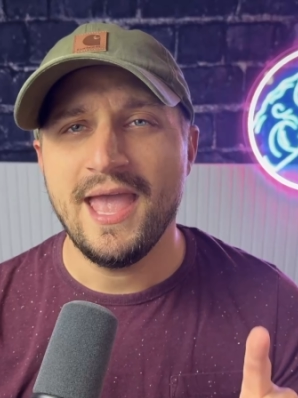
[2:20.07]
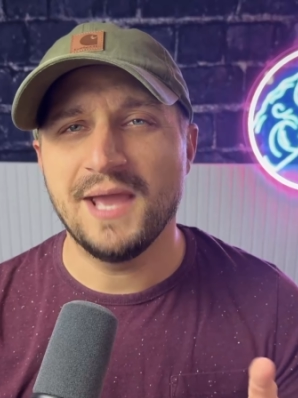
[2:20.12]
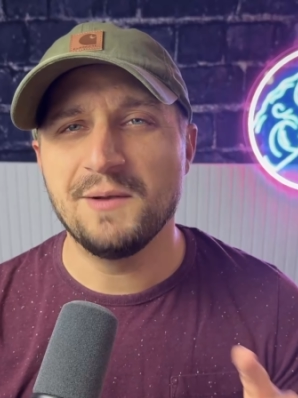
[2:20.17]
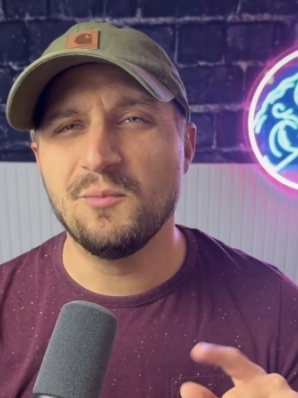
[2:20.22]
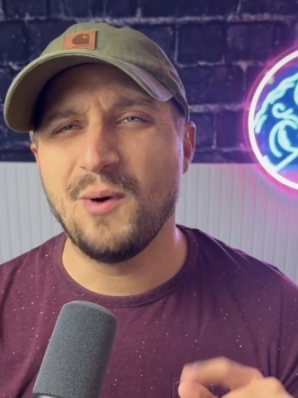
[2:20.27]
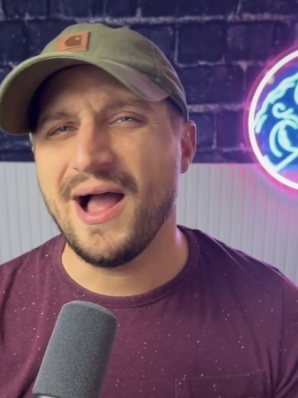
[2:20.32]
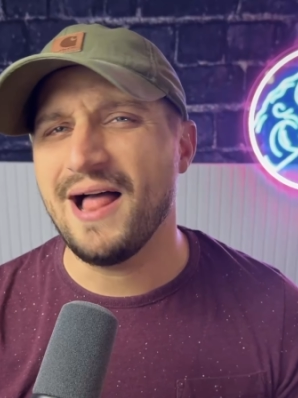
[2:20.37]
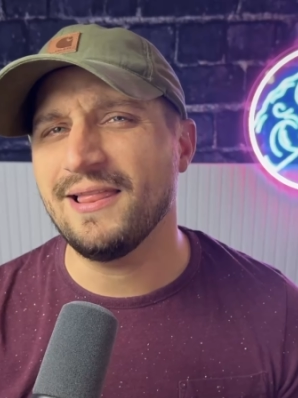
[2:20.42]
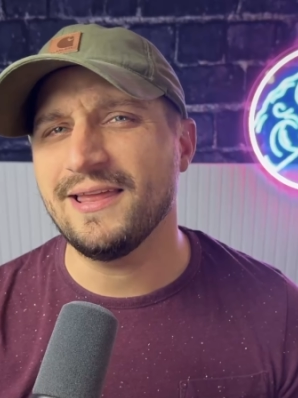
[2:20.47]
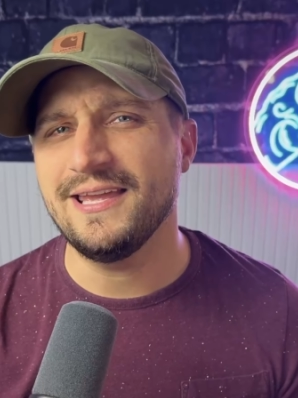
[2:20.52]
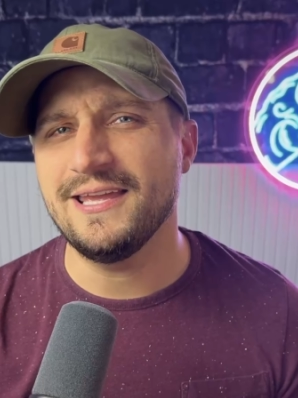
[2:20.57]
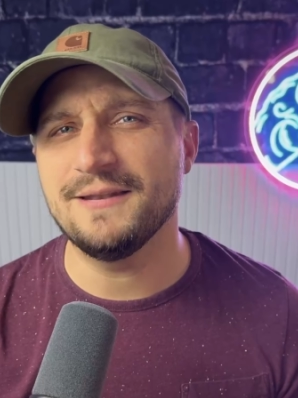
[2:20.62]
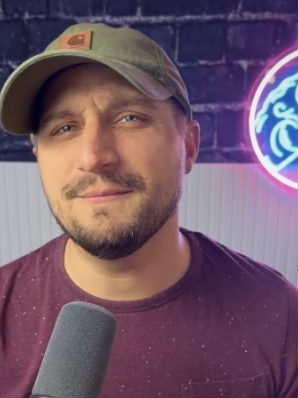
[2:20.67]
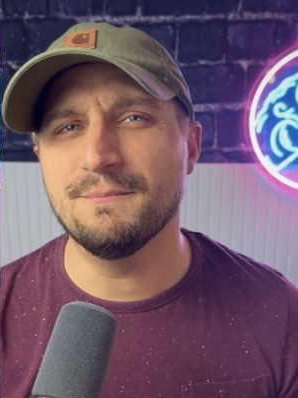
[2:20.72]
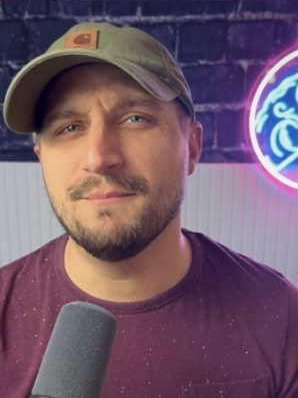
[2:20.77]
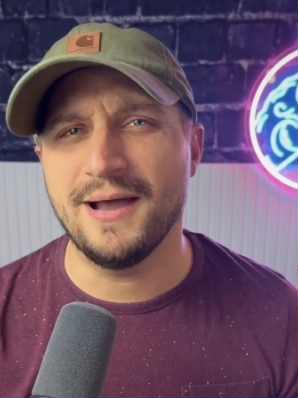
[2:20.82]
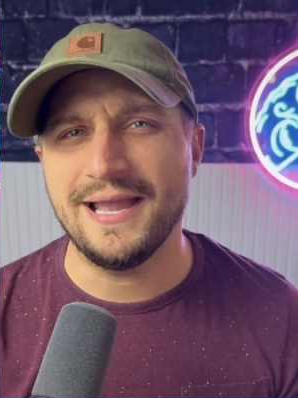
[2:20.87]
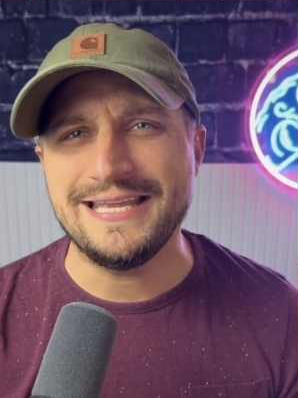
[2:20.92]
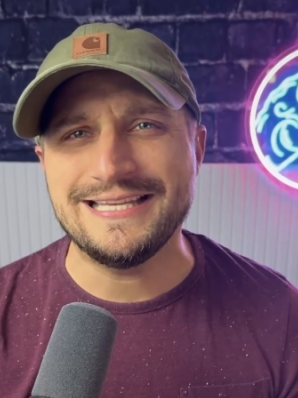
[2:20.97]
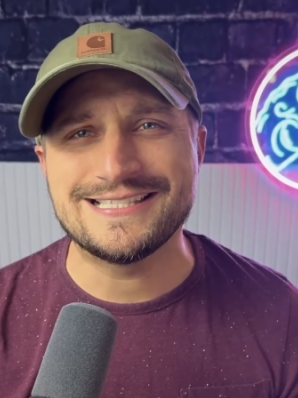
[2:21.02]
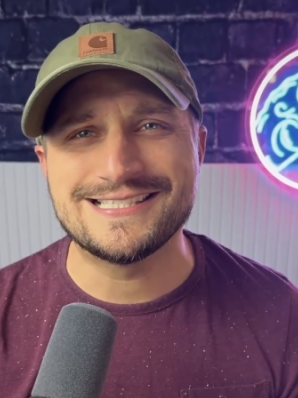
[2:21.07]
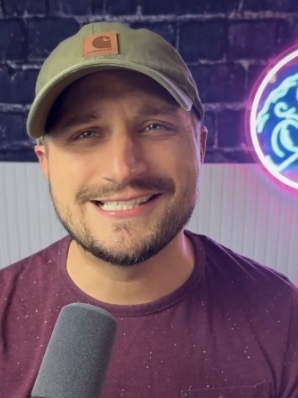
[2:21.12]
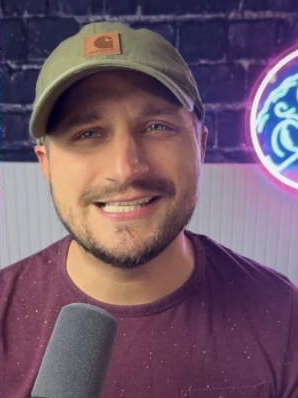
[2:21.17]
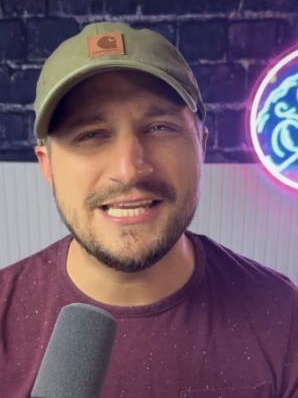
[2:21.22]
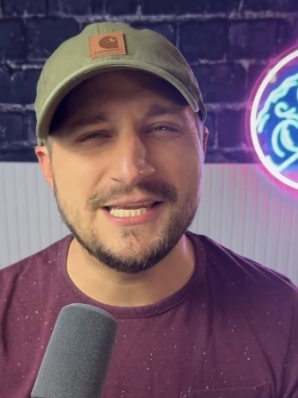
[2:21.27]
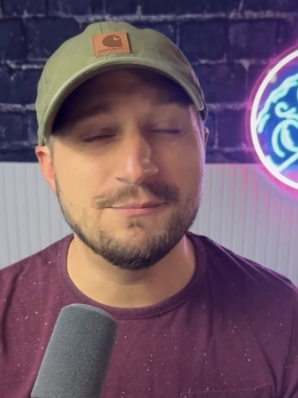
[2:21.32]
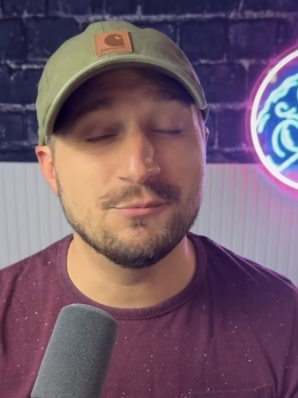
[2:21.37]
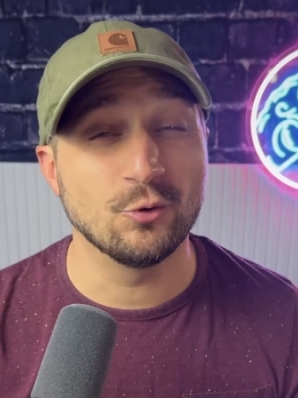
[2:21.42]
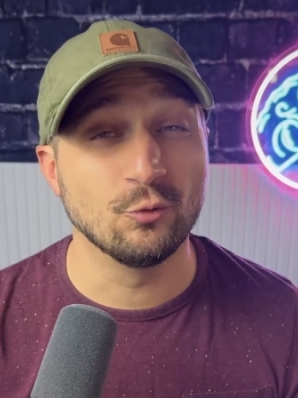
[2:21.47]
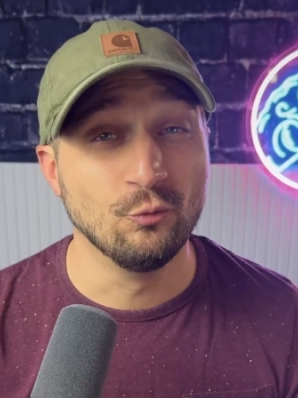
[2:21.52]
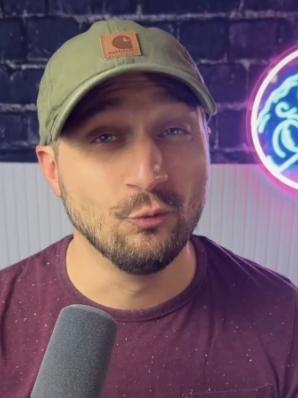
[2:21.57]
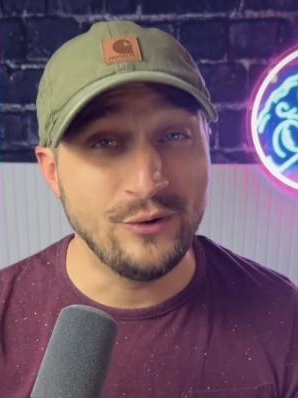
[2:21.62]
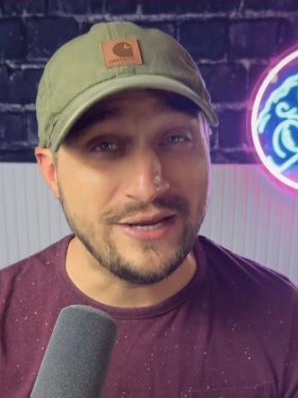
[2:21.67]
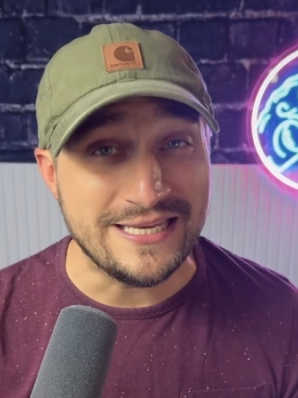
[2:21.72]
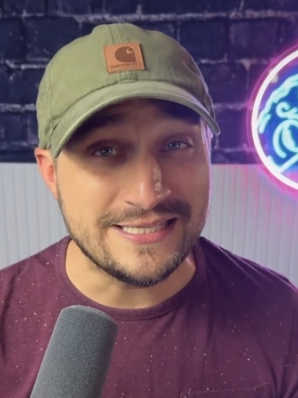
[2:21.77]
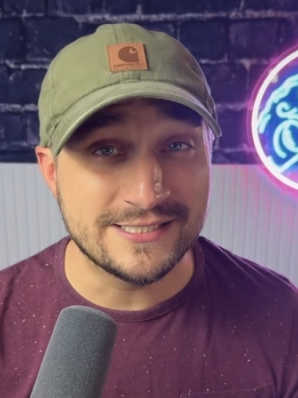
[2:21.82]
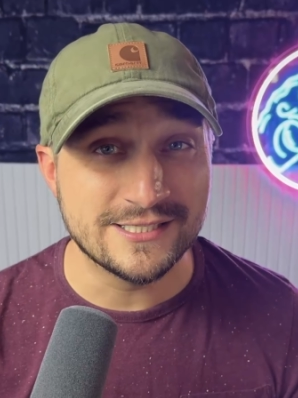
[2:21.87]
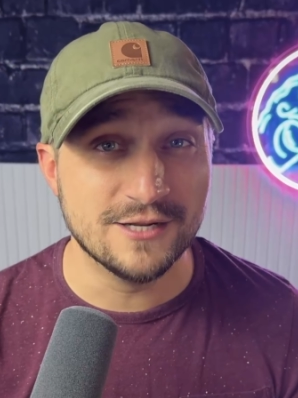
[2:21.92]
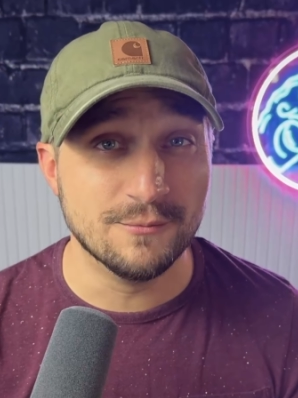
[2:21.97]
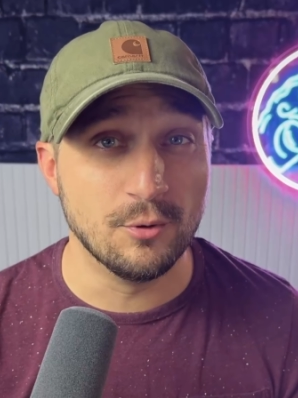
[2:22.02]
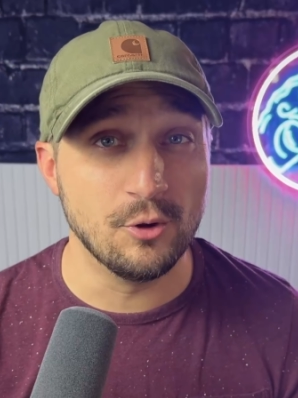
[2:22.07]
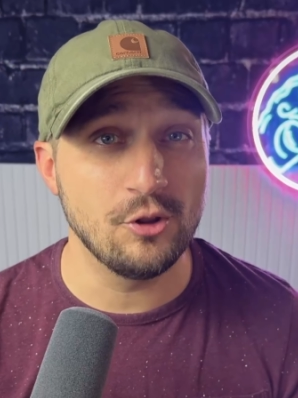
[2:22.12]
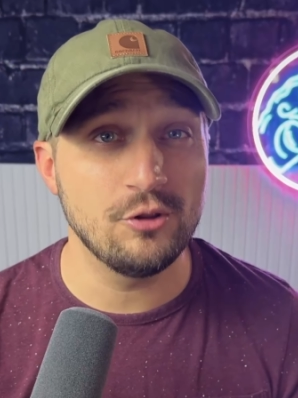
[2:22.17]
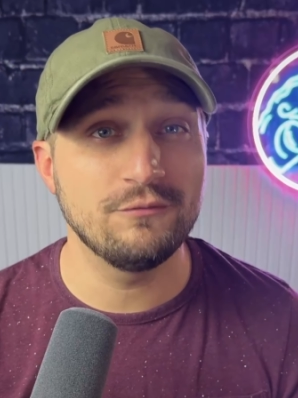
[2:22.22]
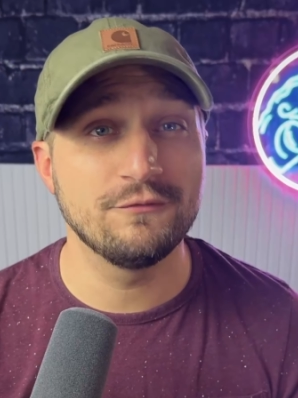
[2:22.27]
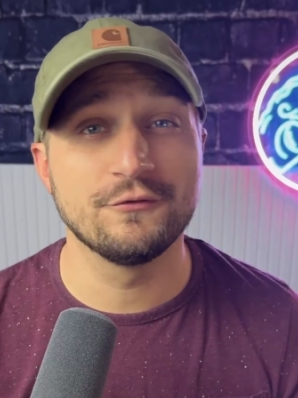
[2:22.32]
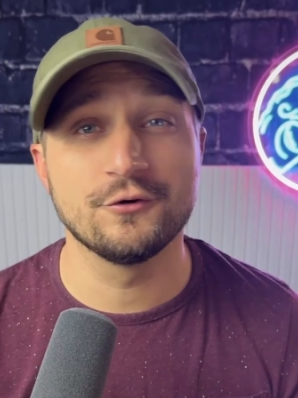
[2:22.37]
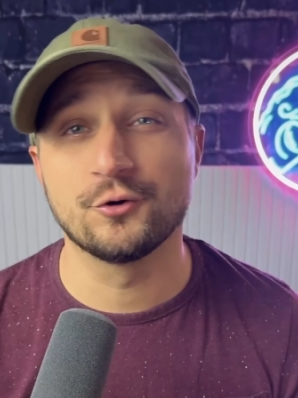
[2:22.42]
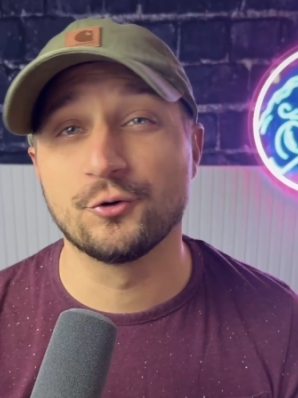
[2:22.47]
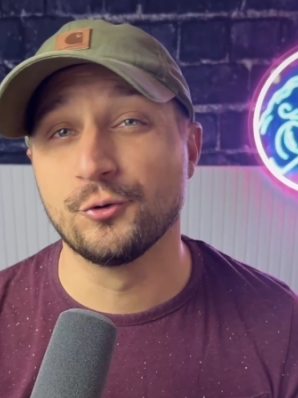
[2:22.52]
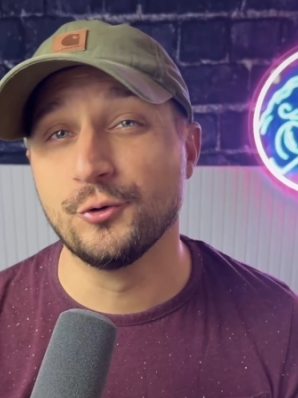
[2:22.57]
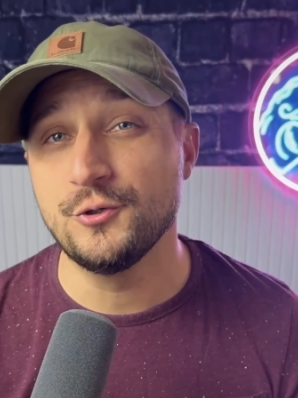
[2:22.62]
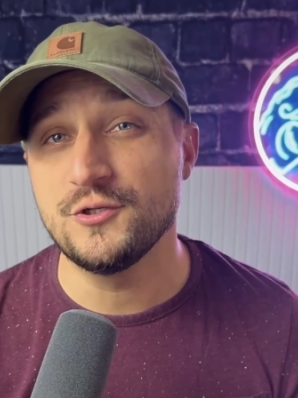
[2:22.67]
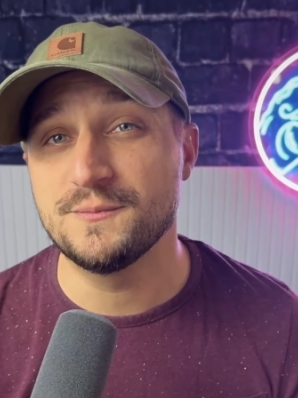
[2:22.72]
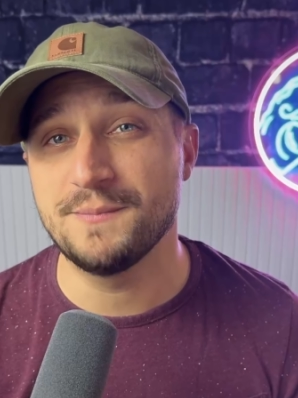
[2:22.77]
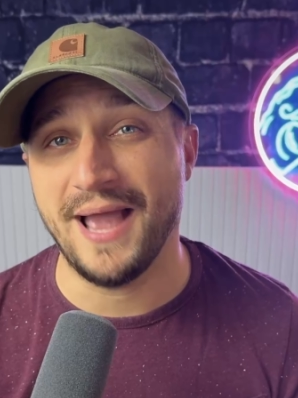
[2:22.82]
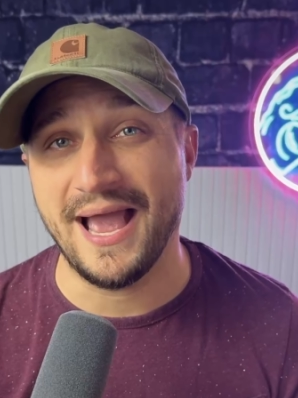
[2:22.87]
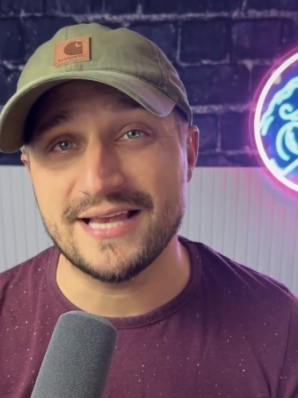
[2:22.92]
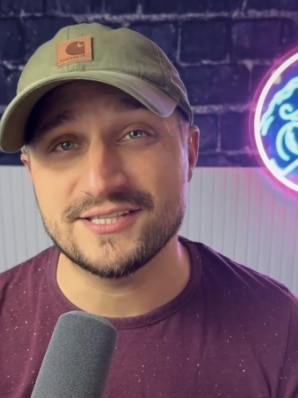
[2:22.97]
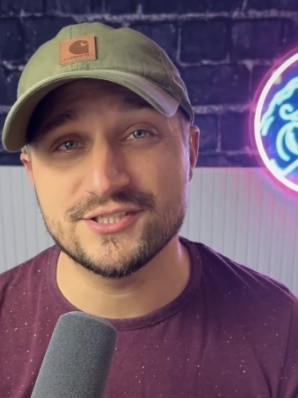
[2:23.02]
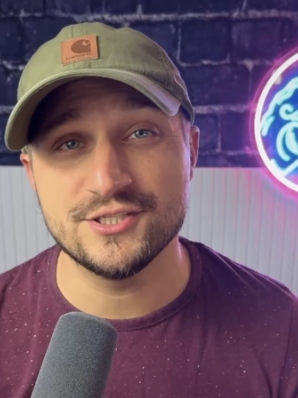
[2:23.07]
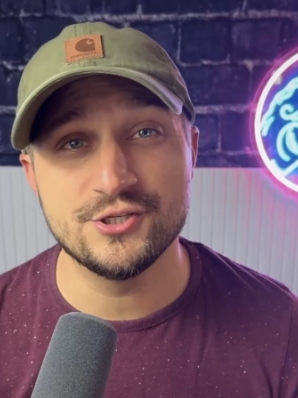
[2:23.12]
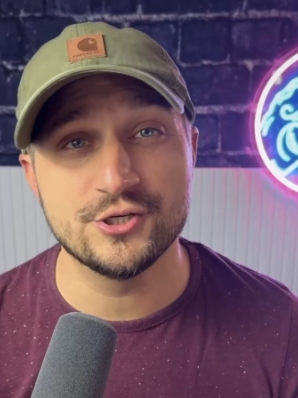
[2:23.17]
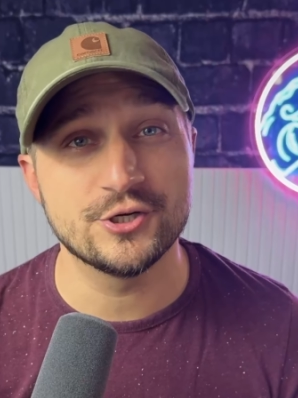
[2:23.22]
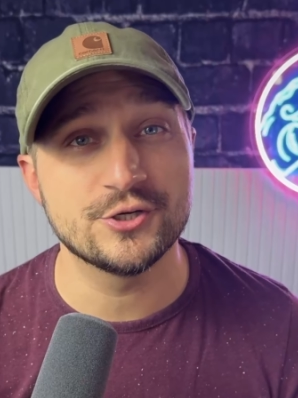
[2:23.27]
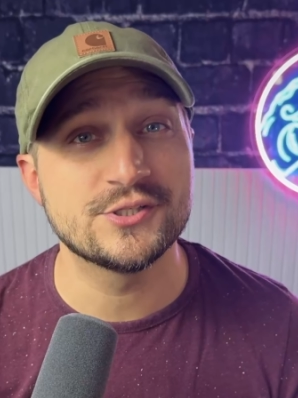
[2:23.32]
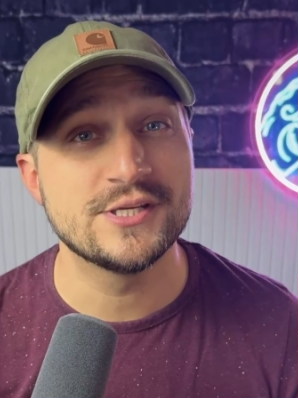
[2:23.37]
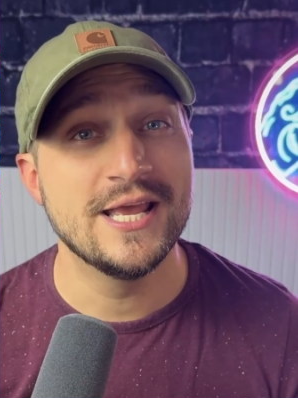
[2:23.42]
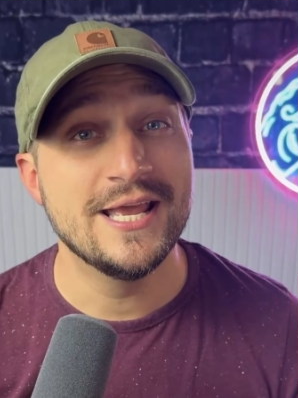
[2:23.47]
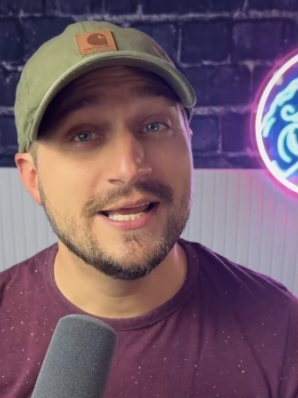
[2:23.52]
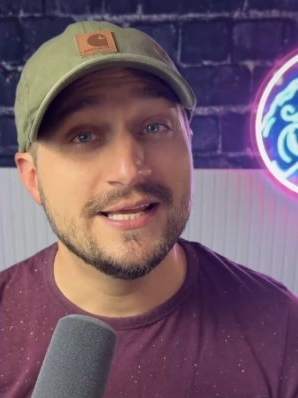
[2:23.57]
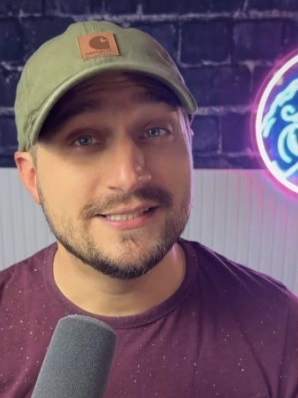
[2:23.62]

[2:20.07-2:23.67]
And while it might seem reasonable for cruise passengers